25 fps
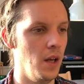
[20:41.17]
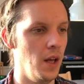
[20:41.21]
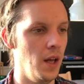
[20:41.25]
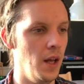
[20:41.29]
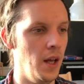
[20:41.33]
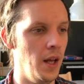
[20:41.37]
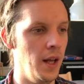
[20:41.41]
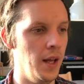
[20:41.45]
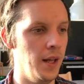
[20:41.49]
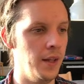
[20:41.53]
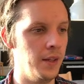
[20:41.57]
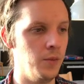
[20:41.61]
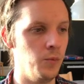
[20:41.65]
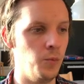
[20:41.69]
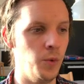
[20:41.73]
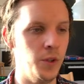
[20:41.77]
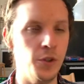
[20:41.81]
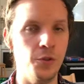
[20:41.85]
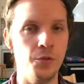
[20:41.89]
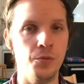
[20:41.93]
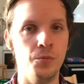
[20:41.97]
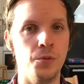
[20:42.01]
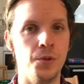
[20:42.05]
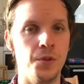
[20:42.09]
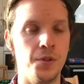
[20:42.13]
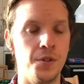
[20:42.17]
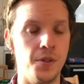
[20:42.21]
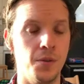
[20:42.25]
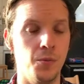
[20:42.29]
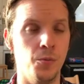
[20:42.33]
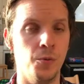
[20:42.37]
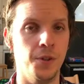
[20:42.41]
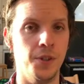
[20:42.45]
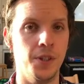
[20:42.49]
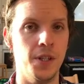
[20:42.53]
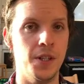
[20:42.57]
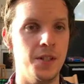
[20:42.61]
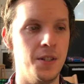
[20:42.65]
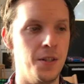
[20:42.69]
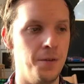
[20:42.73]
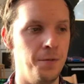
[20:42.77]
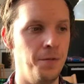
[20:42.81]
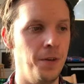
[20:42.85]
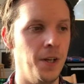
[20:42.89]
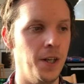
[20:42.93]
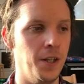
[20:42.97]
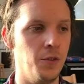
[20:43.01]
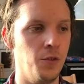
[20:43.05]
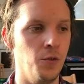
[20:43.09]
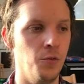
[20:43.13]
And we don't want this
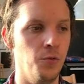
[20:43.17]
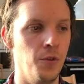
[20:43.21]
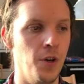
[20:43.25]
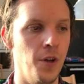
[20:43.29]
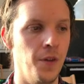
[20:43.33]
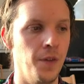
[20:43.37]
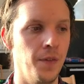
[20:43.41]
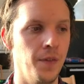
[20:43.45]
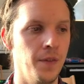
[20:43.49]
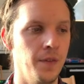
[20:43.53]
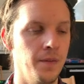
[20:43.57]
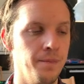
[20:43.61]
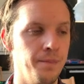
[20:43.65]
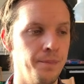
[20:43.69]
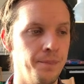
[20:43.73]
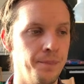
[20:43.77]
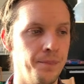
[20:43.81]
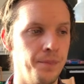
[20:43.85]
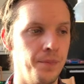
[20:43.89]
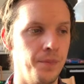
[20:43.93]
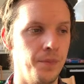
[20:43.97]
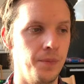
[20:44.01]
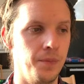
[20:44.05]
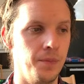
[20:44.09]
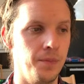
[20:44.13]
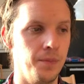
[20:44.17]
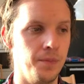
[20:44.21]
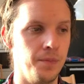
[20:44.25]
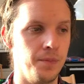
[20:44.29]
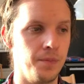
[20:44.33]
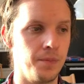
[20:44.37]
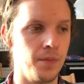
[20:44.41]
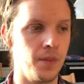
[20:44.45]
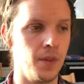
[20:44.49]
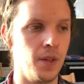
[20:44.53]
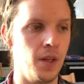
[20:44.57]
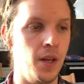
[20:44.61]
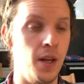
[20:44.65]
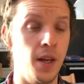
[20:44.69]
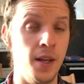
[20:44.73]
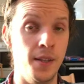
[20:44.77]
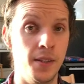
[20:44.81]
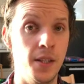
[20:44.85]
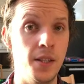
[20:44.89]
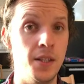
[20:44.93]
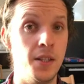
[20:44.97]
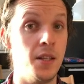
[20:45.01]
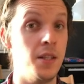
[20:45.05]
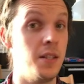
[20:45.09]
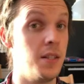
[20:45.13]
effect to run.
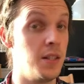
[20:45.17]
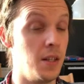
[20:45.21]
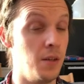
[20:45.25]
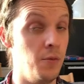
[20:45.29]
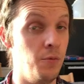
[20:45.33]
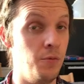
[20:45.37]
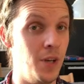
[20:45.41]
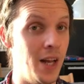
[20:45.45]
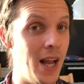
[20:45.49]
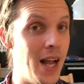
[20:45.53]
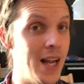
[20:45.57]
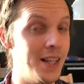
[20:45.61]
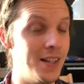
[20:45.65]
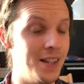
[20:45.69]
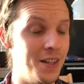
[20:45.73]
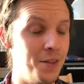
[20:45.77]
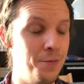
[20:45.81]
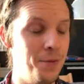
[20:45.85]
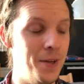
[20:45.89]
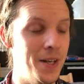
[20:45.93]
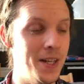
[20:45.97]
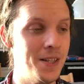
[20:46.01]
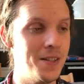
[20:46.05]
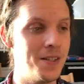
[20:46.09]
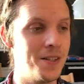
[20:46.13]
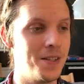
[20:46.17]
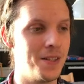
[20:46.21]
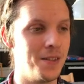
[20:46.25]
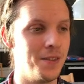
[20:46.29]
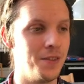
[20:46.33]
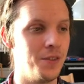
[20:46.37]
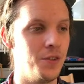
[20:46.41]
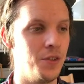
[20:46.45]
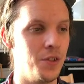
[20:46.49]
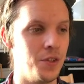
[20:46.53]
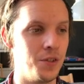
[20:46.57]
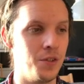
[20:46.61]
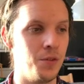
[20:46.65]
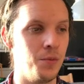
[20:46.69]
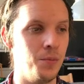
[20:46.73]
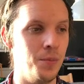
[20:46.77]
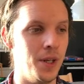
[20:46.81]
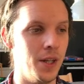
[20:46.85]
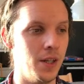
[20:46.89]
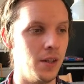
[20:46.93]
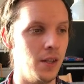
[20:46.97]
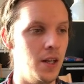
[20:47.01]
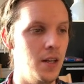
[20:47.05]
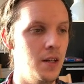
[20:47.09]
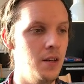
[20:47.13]
And this is React effects, just to
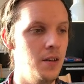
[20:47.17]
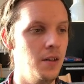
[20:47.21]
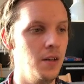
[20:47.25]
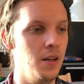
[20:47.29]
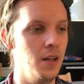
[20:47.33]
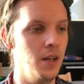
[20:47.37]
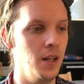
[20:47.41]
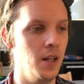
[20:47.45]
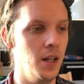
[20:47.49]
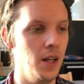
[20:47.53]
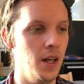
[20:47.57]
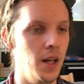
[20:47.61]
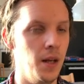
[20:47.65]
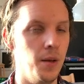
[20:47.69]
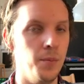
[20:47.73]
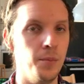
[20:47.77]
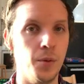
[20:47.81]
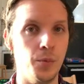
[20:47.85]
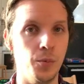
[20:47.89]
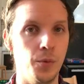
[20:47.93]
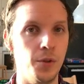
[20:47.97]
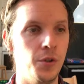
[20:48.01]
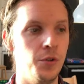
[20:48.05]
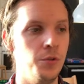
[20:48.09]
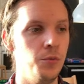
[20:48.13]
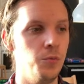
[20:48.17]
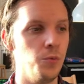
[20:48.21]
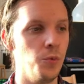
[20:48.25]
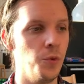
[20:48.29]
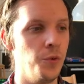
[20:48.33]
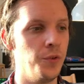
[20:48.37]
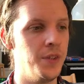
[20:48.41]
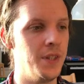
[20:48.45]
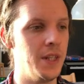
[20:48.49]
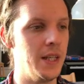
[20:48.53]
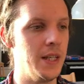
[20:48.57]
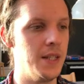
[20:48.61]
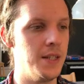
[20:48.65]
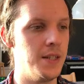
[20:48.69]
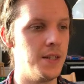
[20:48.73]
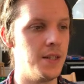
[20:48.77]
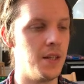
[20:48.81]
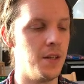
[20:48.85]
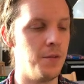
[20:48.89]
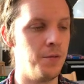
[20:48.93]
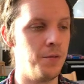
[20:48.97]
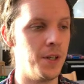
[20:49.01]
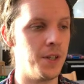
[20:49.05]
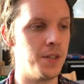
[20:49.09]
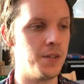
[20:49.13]
be clear. But we don't want these
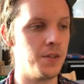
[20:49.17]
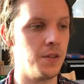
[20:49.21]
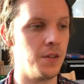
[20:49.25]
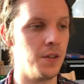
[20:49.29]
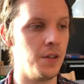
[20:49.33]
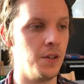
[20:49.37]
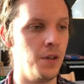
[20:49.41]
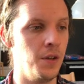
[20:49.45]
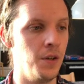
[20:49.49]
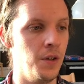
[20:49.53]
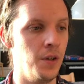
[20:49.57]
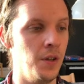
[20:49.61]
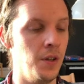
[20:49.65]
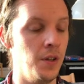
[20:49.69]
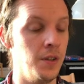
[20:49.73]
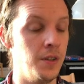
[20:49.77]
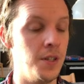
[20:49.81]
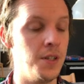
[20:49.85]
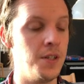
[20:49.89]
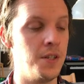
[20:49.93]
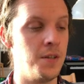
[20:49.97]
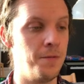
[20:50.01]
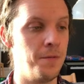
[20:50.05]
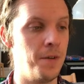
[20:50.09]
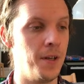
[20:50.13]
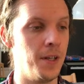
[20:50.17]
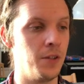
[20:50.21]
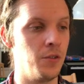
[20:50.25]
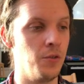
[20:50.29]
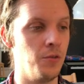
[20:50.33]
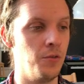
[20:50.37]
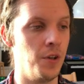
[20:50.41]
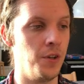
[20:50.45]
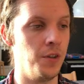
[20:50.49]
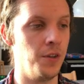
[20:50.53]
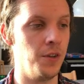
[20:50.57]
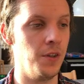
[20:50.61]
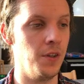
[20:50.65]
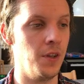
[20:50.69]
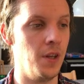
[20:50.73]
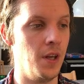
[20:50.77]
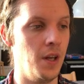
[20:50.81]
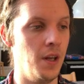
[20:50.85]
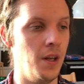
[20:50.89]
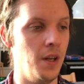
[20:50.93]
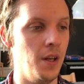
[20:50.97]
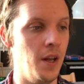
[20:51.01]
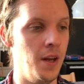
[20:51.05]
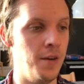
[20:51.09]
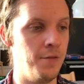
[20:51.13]
effects, this effect to run
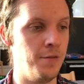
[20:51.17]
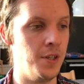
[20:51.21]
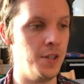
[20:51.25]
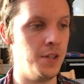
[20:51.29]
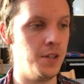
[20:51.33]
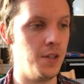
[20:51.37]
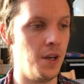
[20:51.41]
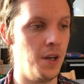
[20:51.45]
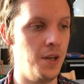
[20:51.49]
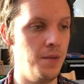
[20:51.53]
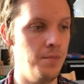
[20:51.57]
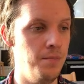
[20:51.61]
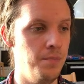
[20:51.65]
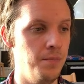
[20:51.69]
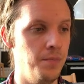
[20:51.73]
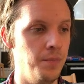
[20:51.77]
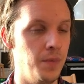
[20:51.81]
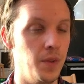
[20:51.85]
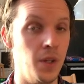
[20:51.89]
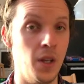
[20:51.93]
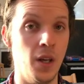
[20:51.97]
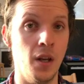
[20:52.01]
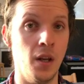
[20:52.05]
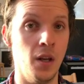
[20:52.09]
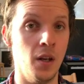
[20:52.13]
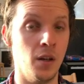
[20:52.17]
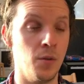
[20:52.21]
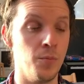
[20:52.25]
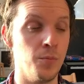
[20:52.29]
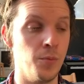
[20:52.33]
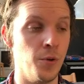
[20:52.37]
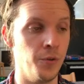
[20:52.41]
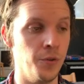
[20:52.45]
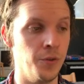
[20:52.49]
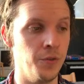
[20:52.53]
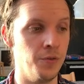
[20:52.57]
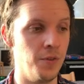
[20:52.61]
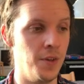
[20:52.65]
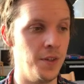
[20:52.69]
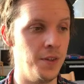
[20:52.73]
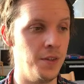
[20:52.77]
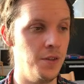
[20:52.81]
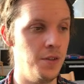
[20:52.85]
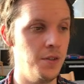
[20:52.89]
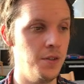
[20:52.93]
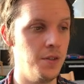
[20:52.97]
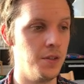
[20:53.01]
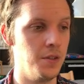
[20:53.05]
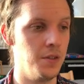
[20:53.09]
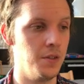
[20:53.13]
every time the component
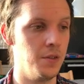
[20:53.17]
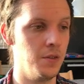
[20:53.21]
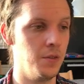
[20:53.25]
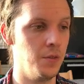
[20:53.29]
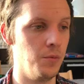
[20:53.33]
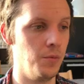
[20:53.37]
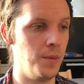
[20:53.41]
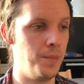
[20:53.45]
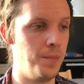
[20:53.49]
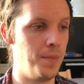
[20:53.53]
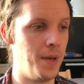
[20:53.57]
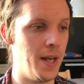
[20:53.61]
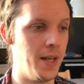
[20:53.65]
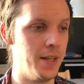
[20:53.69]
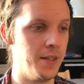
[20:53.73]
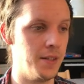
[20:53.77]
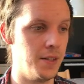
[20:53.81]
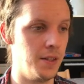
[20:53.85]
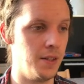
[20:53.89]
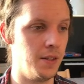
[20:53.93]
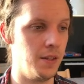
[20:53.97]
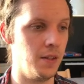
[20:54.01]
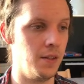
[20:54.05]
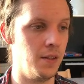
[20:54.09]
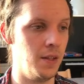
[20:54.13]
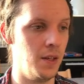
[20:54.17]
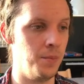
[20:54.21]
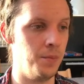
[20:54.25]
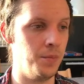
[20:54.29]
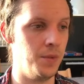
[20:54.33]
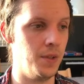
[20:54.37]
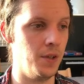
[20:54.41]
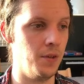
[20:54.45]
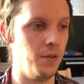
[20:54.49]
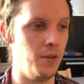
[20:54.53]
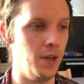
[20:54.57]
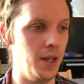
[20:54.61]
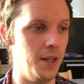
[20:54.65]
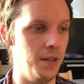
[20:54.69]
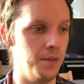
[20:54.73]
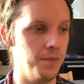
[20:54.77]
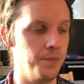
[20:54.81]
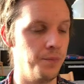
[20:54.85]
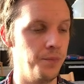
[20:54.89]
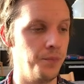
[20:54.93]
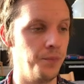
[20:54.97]
renders. So we pass it an empty array.